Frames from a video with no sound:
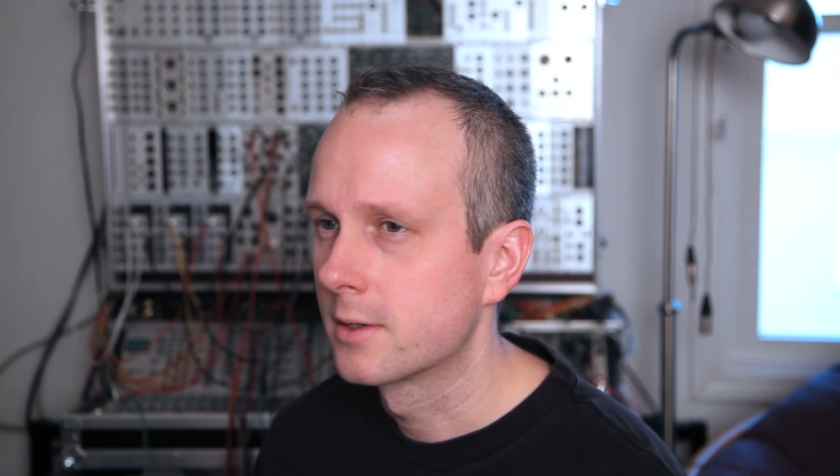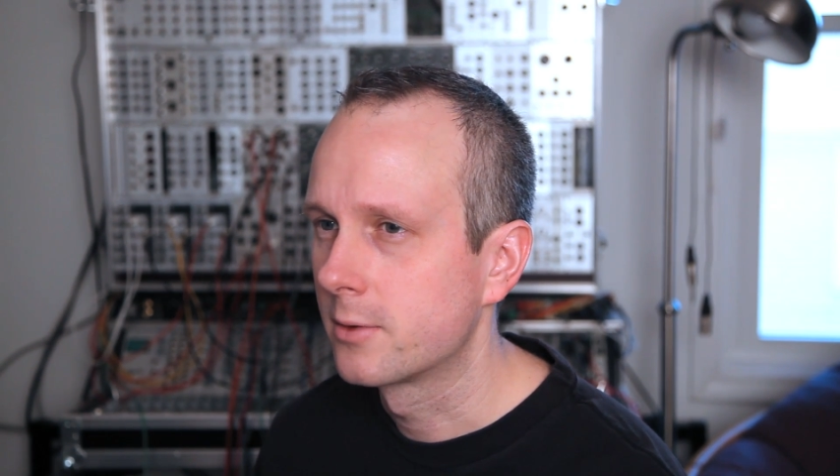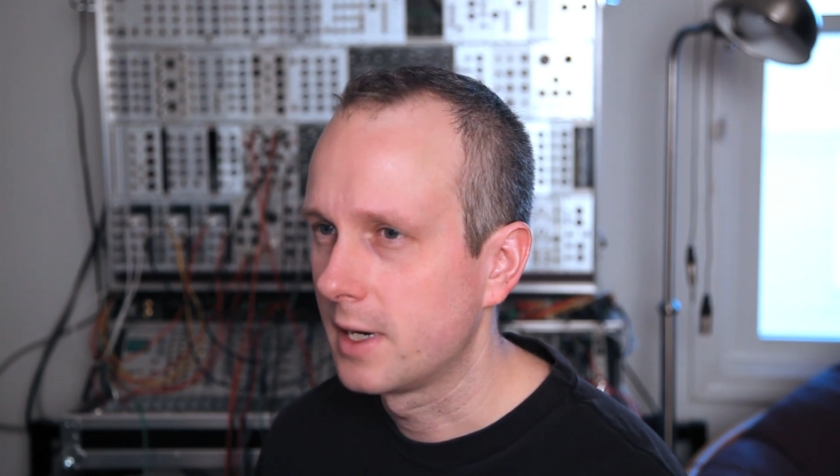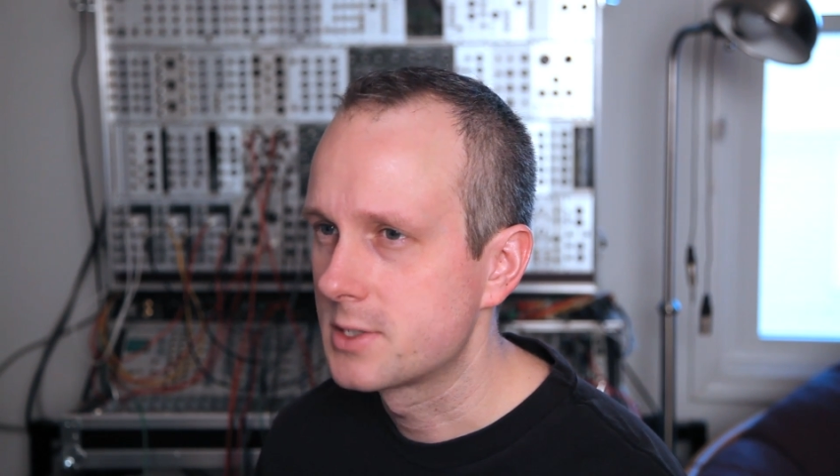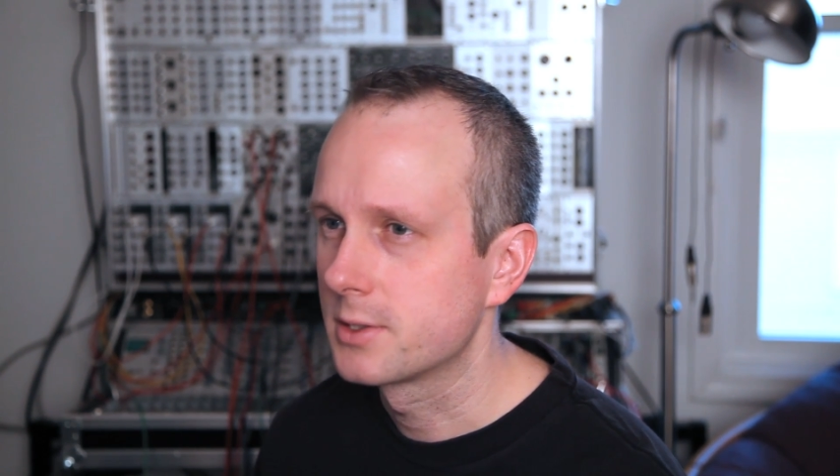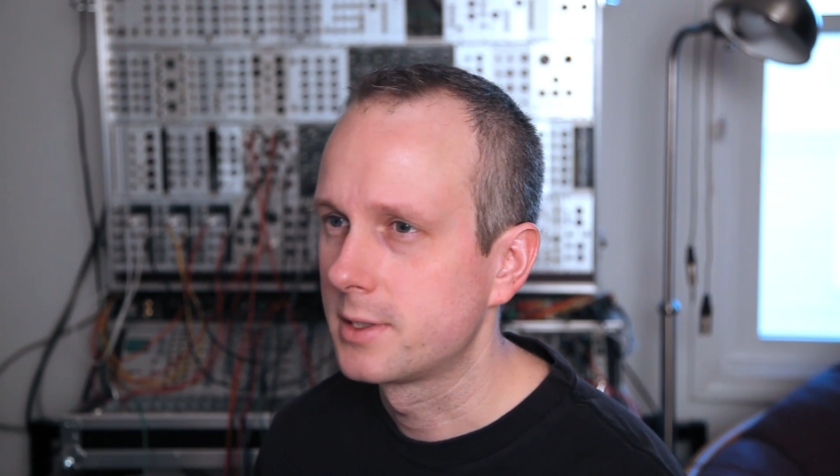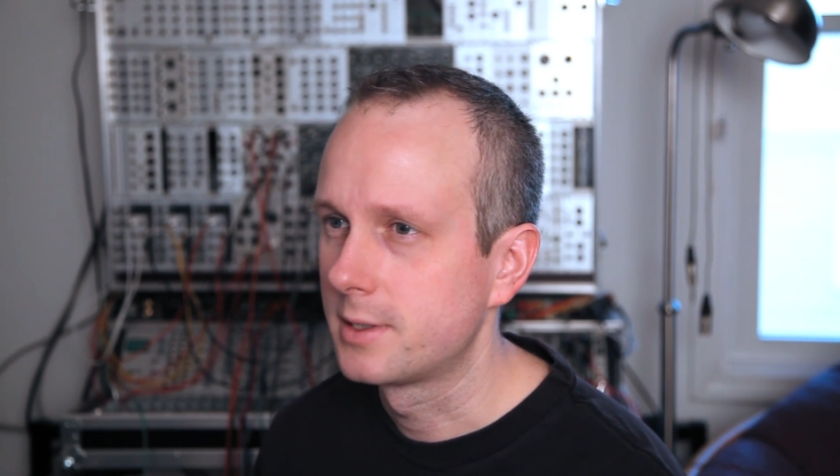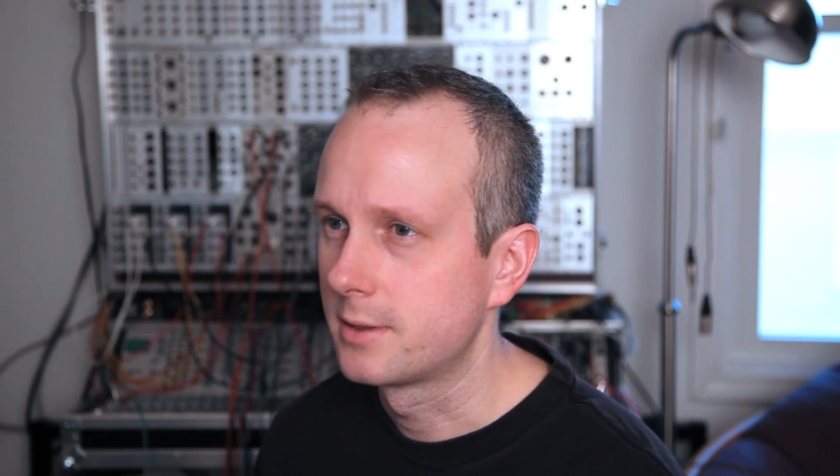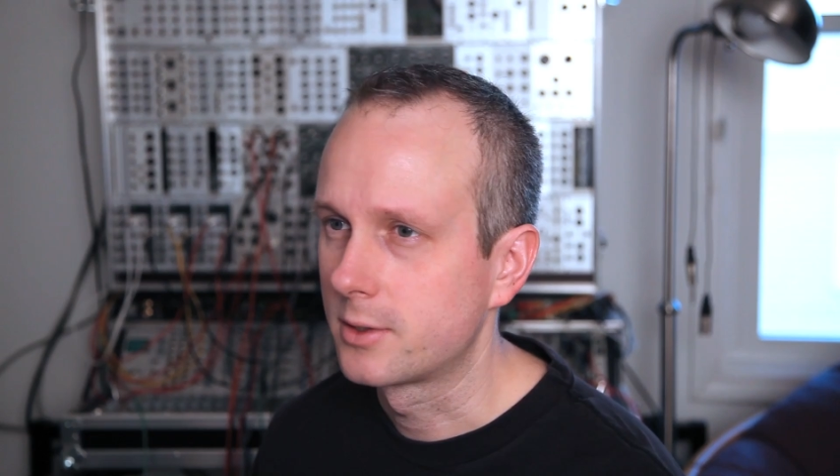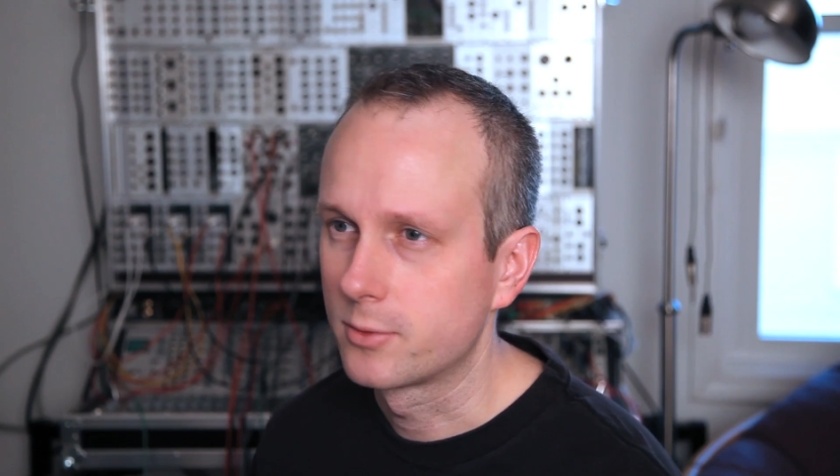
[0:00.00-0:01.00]
gradually
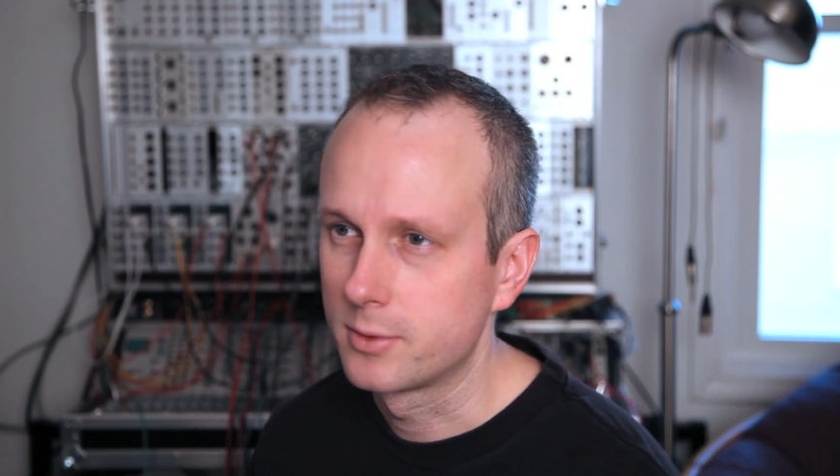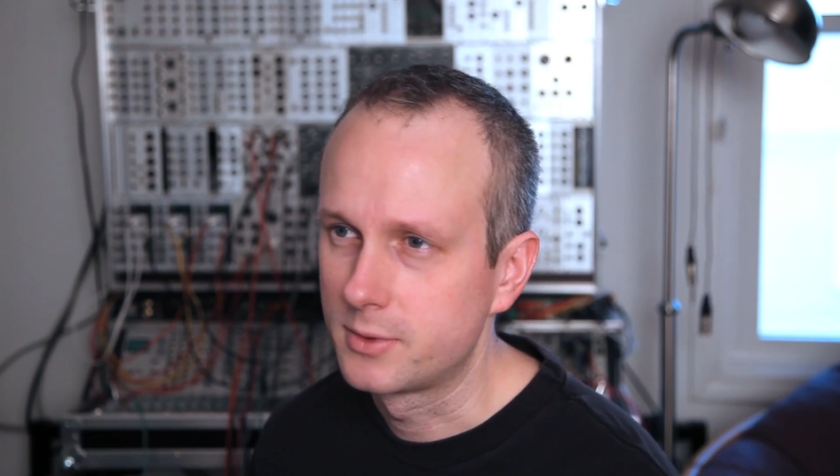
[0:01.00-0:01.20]
it grew